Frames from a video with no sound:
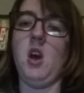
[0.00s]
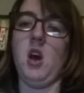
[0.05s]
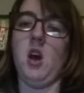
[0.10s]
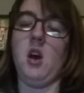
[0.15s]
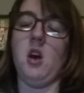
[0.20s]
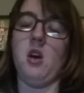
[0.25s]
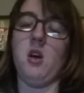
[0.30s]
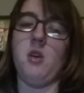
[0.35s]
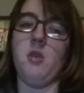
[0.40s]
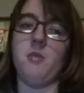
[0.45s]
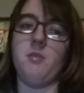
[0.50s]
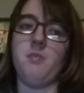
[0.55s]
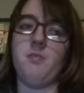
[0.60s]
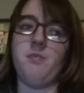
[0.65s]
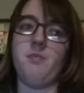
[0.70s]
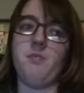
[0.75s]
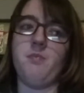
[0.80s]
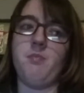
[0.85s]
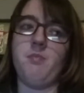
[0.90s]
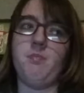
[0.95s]

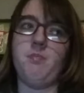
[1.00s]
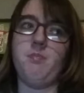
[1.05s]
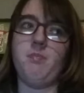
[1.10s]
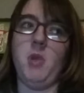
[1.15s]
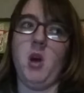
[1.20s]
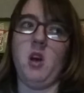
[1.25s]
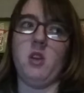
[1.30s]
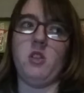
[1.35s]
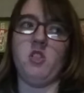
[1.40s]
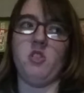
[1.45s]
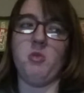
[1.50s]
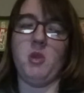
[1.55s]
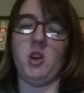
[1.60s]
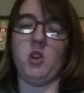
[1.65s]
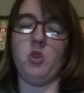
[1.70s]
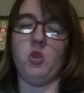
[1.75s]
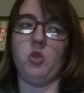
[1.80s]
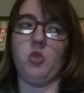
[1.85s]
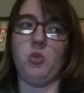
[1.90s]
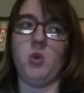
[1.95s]
parts of my
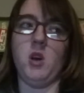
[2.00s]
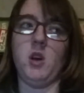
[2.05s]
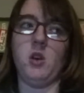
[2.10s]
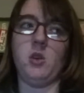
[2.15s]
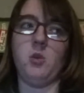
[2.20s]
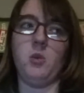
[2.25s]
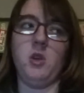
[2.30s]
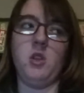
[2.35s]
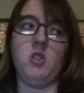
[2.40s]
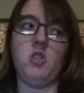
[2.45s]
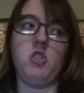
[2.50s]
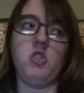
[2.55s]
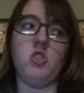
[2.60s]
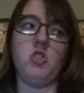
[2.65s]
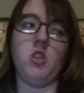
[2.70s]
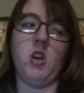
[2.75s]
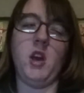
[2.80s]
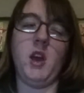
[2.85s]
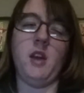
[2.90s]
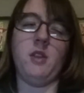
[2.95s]
coursework,
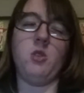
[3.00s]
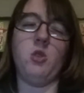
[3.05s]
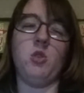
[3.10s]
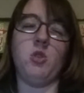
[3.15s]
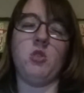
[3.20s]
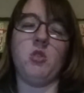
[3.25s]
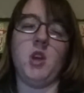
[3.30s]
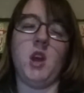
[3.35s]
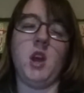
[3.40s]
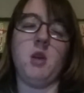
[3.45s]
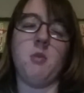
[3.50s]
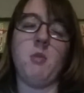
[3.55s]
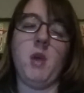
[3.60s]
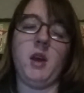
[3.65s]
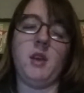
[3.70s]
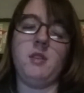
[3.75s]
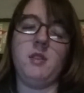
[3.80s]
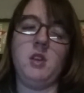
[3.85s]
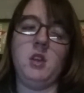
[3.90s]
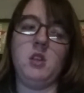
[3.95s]
which I had to create a
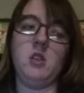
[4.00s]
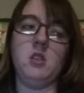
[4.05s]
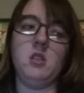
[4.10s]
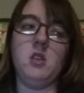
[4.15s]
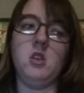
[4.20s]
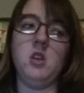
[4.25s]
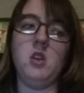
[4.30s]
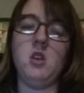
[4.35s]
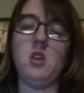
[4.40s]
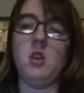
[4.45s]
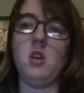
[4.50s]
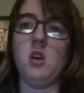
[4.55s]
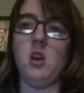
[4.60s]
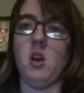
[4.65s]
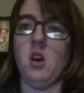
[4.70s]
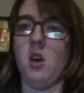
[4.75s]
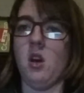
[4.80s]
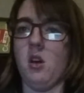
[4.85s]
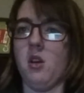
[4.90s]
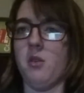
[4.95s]
magazine,
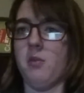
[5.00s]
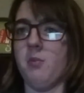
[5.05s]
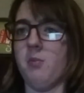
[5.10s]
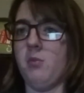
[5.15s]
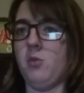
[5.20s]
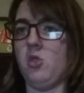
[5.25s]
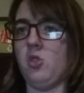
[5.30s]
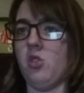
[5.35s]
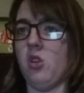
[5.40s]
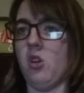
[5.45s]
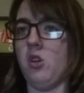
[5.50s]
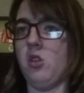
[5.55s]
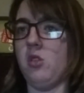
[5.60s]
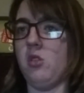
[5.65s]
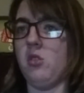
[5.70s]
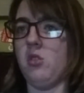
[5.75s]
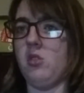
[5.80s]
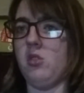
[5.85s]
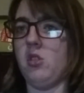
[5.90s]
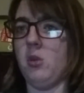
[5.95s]
so
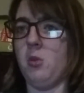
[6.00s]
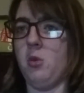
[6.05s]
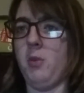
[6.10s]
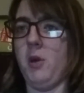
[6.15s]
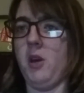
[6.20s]
double